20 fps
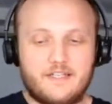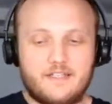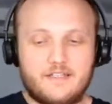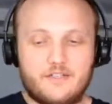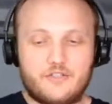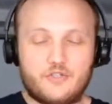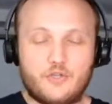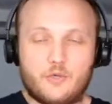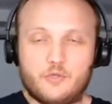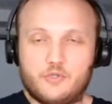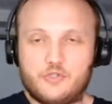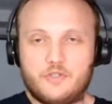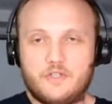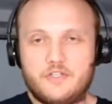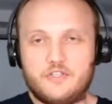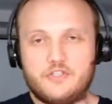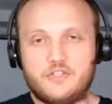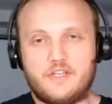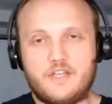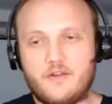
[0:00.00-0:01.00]
social
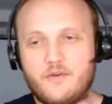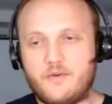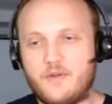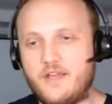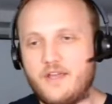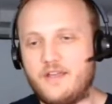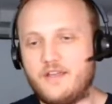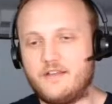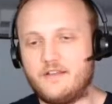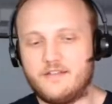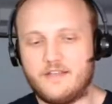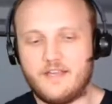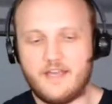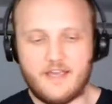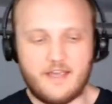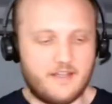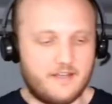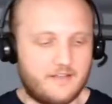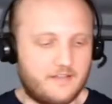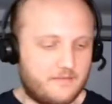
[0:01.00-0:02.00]
engineering
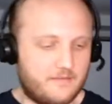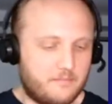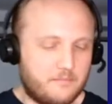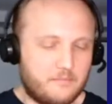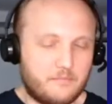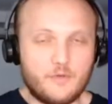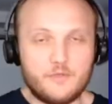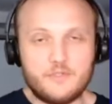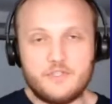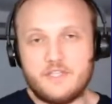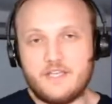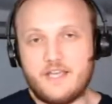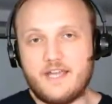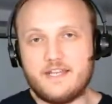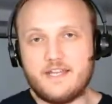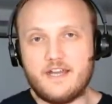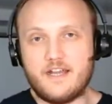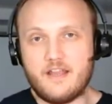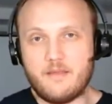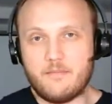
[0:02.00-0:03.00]
and mostly
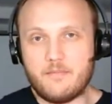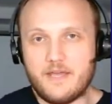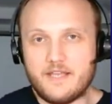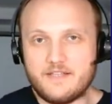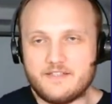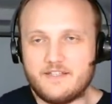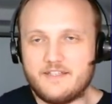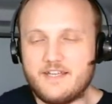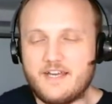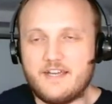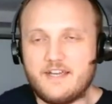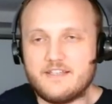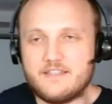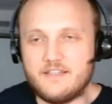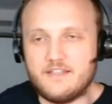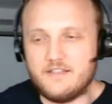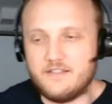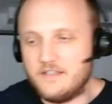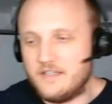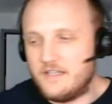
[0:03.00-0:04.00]
identity-based attacks.
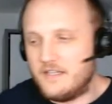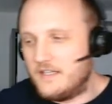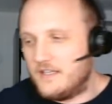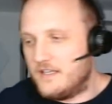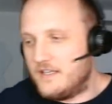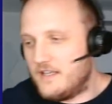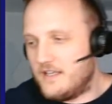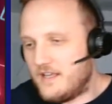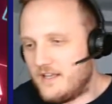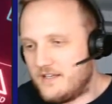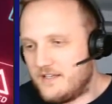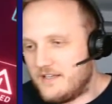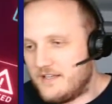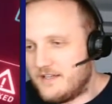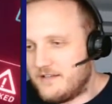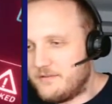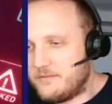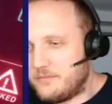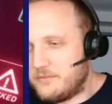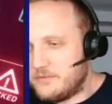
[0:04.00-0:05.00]
And
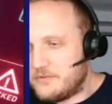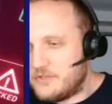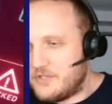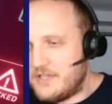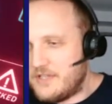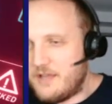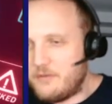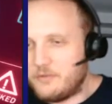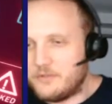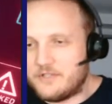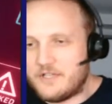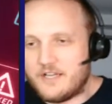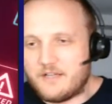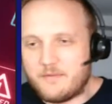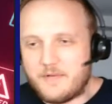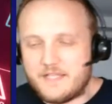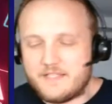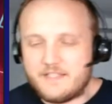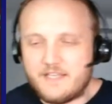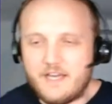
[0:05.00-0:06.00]
today we'll talk
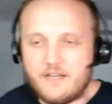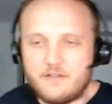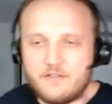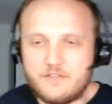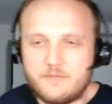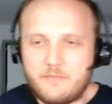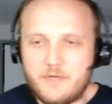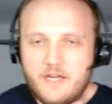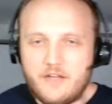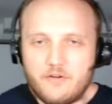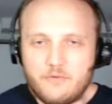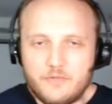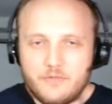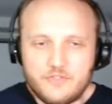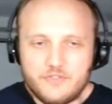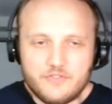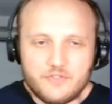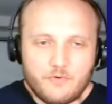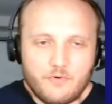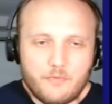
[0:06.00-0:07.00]
about Scattered Spider,
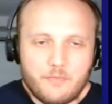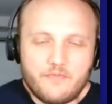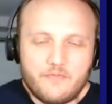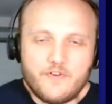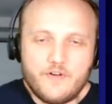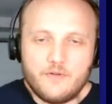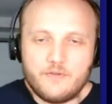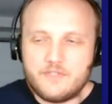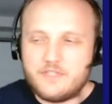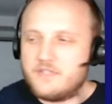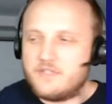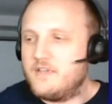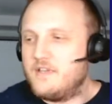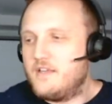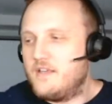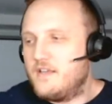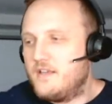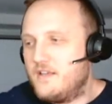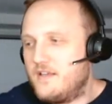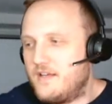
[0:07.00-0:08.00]
which is a group of folks
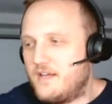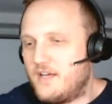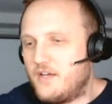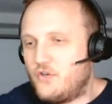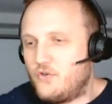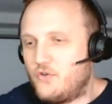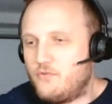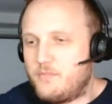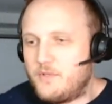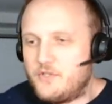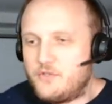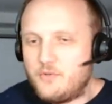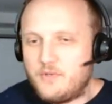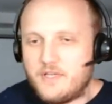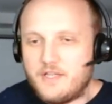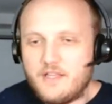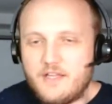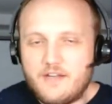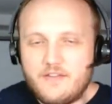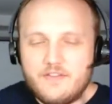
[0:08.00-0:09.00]
who've been doing
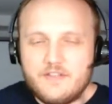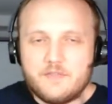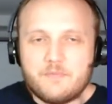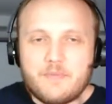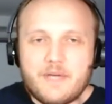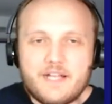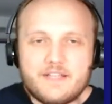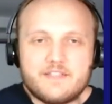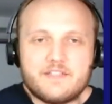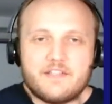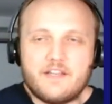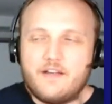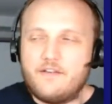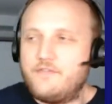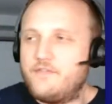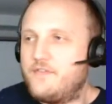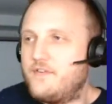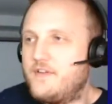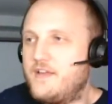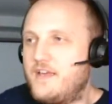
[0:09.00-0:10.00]
a lot of this bad
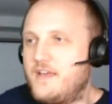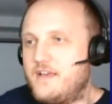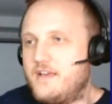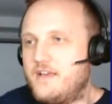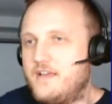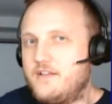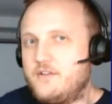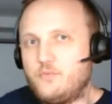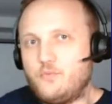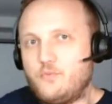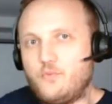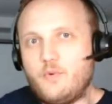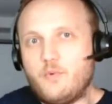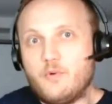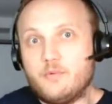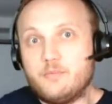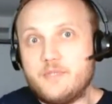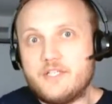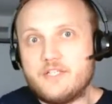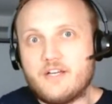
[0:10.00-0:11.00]
stuff, and we
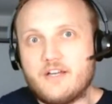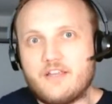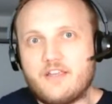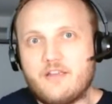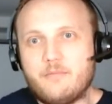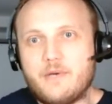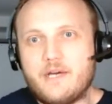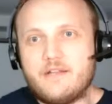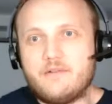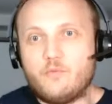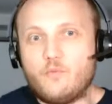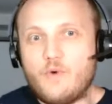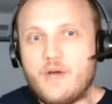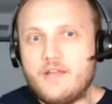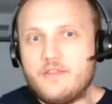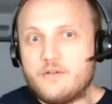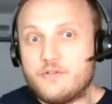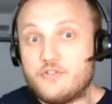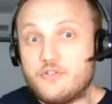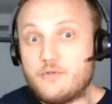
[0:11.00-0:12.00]
will be talking about why
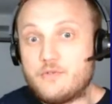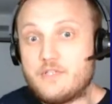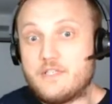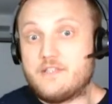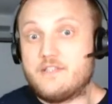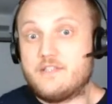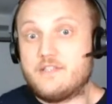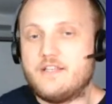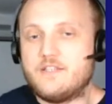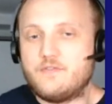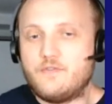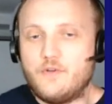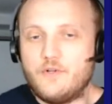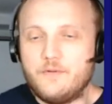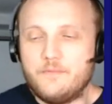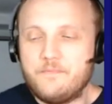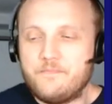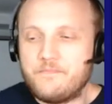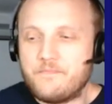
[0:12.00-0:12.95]
they're so successful,